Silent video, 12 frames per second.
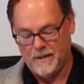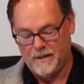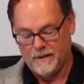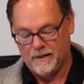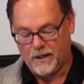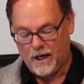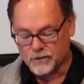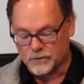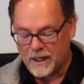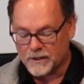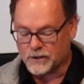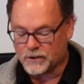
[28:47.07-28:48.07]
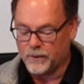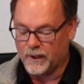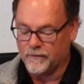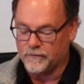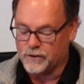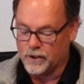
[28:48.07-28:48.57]
God's rescuing
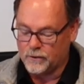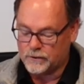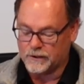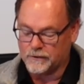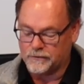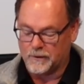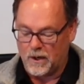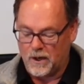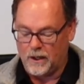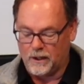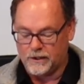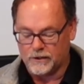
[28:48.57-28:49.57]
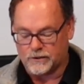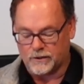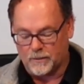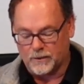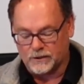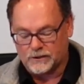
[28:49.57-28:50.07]
of Joseph from all his
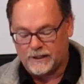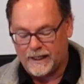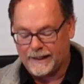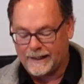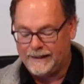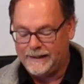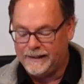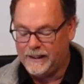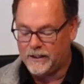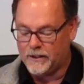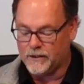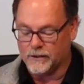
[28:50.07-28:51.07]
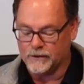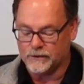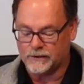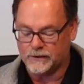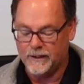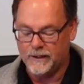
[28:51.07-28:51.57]
troubles taken
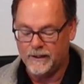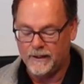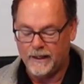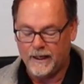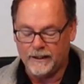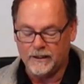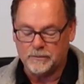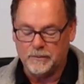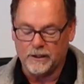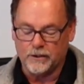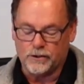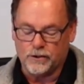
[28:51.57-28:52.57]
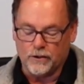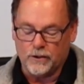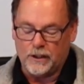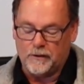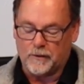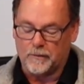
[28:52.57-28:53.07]
years and has been a
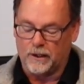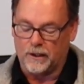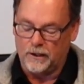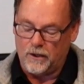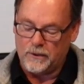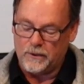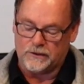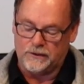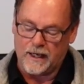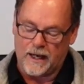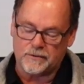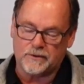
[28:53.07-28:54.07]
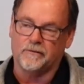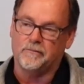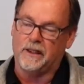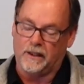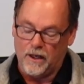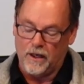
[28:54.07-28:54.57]
journey from the lowest depths of
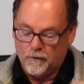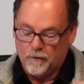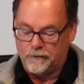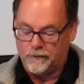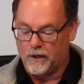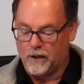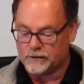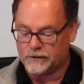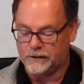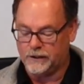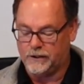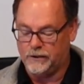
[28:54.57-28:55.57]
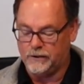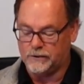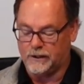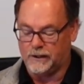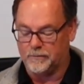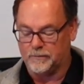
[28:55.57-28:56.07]
being falsely accused
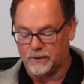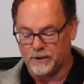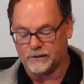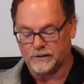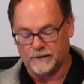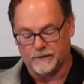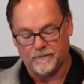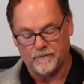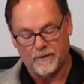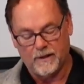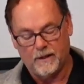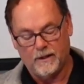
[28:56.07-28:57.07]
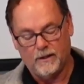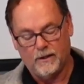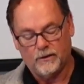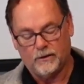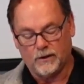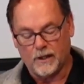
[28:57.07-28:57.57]
and imprisoned
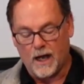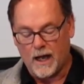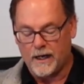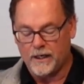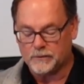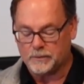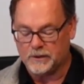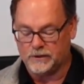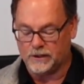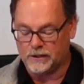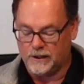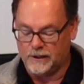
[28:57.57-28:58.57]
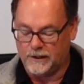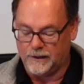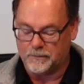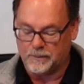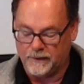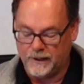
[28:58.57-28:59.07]
to the highest position in the
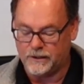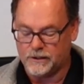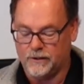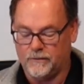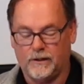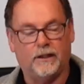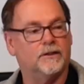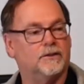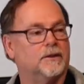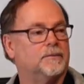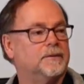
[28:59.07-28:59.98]
nation of Egypt.